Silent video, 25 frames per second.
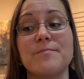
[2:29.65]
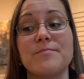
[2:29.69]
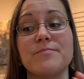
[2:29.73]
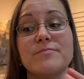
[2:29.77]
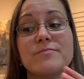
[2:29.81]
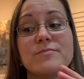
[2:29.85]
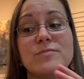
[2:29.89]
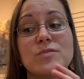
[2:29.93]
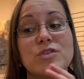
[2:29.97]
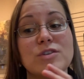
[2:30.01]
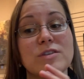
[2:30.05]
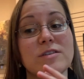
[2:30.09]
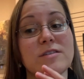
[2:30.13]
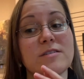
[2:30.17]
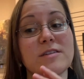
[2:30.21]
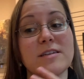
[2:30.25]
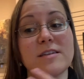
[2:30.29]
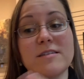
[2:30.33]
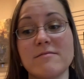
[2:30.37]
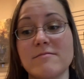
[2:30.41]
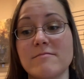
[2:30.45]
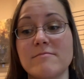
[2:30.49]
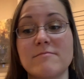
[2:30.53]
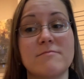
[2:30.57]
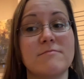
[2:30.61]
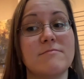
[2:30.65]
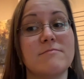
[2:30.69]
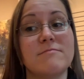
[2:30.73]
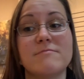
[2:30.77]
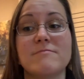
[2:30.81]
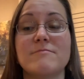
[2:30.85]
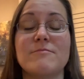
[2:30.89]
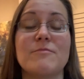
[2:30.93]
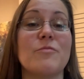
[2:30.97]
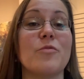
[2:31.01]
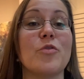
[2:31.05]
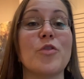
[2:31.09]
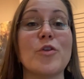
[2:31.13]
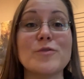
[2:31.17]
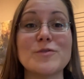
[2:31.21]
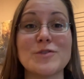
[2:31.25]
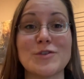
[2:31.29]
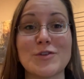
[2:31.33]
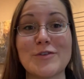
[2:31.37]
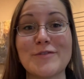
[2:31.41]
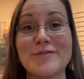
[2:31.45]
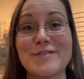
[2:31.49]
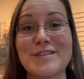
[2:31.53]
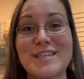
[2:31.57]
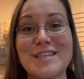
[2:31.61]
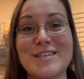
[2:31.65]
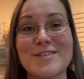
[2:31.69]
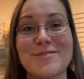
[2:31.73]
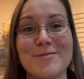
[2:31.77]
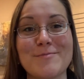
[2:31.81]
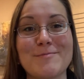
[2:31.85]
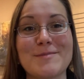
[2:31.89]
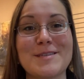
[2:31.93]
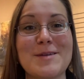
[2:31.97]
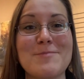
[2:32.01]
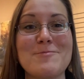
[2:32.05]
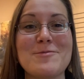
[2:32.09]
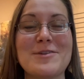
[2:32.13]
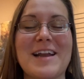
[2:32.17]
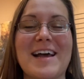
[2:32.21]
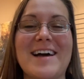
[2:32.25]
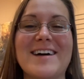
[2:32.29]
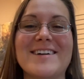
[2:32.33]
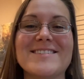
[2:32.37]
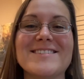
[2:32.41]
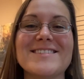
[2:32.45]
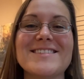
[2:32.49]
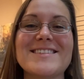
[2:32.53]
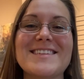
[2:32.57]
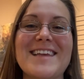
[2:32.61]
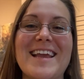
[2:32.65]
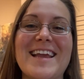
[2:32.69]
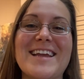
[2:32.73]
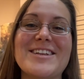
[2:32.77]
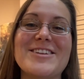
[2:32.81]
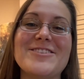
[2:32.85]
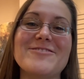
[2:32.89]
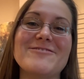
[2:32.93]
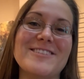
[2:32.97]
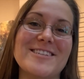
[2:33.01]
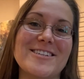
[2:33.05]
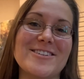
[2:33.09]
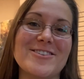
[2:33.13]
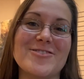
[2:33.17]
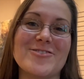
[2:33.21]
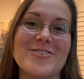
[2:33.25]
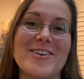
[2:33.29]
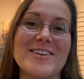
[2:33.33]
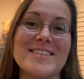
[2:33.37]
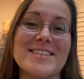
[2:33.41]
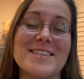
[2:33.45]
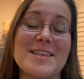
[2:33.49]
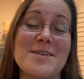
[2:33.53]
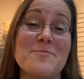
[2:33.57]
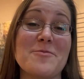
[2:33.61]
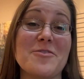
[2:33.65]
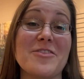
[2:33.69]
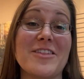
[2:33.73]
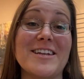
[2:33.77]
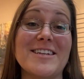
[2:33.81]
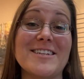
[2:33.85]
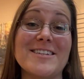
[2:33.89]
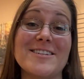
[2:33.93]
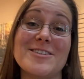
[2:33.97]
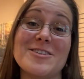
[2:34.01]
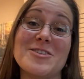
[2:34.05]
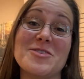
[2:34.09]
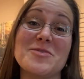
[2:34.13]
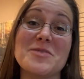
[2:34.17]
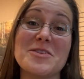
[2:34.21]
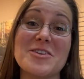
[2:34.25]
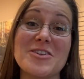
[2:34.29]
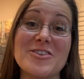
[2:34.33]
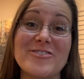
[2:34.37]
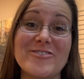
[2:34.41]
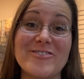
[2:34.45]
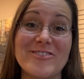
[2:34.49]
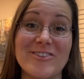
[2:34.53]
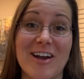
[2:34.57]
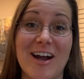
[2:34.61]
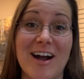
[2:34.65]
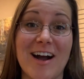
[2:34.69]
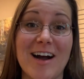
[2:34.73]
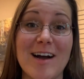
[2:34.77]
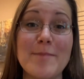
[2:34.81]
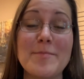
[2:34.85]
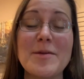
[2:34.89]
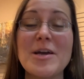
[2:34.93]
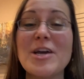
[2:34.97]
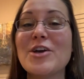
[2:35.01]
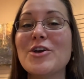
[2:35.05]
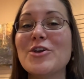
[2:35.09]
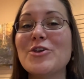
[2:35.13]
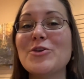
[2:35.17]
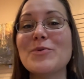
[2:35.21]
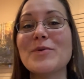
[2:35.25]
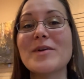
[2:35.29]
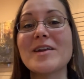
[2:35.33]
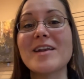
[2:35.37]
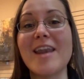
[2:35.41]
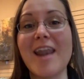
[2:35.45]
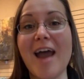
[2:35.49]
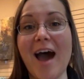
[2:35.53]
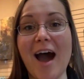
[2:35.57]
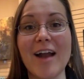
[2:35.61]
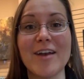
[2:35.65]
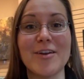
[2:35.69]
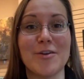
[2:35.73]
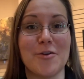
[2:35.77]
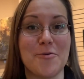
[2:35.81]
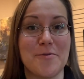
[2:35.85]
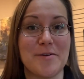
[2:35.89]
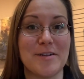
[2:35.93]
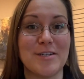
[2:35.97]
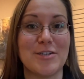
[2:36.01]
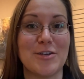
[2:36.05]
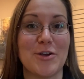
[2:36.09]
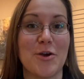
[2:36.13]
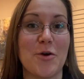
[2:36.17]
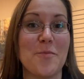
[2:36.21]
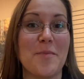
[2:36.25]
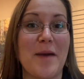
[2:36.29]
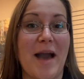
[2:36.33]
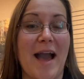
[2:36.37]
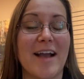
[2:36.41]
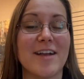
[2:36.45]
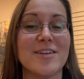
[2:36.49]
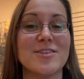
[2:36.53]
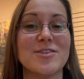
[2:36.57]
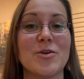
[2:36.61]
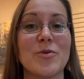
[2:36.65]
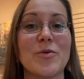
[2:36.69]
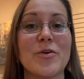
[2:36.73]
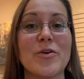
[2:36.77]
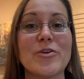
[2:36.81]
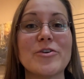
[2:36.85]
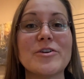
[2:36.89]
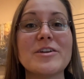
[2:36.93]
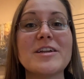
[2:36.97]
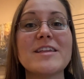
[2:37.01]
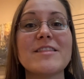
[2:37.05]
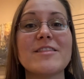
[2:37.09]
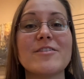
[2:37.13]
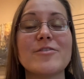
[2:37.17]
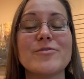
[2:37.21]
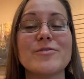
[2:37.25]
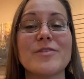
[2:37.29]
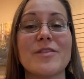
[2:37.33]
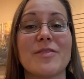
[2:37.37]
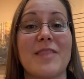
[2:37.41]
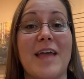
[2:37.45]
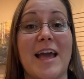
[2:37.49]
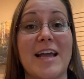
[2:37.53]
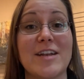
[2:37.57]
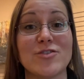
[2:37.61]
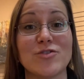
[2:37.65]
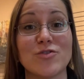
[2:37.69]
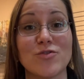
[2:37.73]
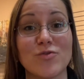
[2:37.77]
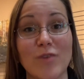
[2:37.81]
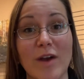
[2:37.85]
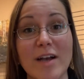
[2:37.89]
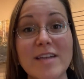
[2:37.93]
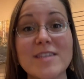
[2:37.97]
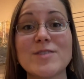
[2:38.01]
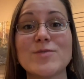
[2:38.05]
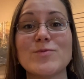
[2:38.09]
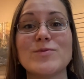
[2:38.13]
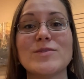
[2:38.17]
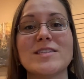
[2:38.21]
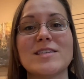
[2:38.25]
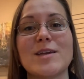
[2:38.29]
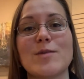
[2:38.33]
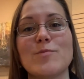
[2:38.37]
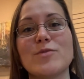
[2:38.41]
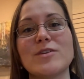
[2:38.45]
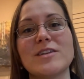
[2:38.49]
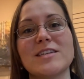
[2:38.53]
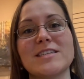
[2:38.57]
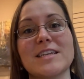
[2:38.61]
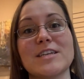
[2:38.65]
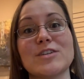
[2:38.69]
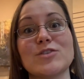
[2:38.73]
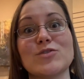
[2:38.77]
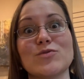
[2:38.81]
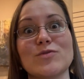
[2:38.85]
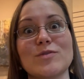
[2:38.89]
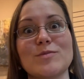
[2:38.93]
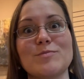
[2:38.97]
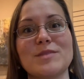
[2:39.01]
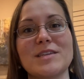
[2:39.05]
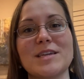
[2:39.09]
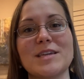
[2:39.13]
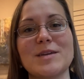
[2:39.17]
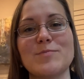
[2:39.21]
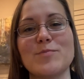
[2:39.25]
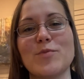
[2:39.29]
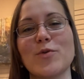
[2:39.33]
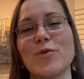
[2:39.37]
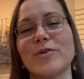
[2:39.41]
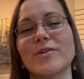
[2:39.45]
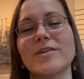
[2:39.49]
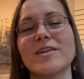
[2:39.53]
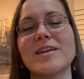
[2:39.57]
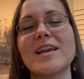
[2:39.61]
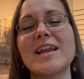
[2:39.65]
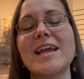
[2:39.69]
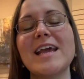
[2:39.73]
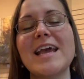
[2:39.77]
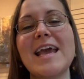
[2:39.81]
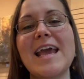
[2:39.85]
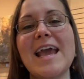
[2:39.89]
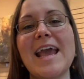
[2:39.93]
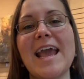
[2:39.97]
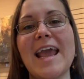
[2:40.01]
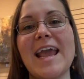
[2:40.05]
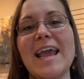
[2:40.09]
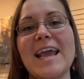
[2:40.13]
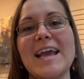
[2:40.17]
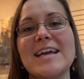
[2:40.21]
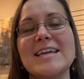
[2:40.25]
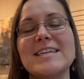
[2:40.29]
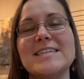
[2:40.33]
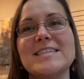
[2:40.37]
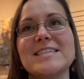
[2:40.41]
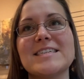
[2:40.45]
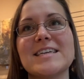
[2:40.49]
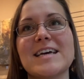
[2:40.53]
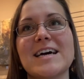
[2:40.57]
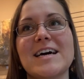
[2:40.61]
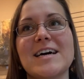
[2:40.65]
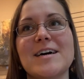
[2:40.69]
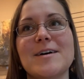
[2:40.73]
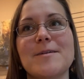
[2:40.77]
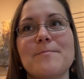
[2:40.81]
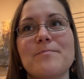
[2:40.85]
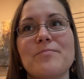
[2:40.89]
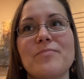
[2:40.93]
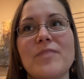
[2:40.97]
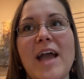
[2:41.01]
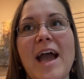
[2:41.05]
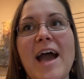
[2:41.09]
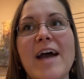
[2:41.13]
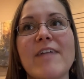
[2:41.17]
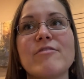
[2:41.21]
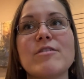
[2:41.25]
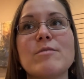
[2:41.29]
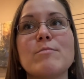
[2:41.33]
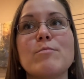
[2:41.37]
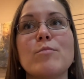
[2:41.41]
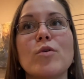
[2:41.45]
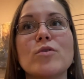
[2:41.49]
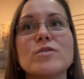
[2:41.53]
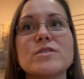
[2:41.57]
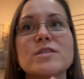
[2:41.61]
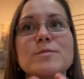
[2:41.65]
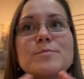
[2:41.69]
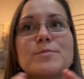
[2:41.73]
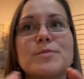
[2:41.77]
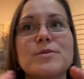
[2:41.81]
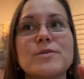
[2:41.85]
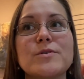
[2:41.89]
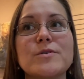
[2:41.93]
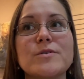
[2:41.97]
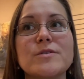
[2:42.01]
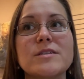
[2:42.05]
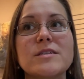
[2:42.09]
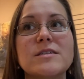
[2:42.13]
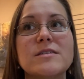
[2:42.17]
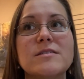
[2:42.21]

just those services from someone else and you didn't trust them or they didn't do a good job, you are not going to go back. So earning that trust with someone is extremely important, and having multiple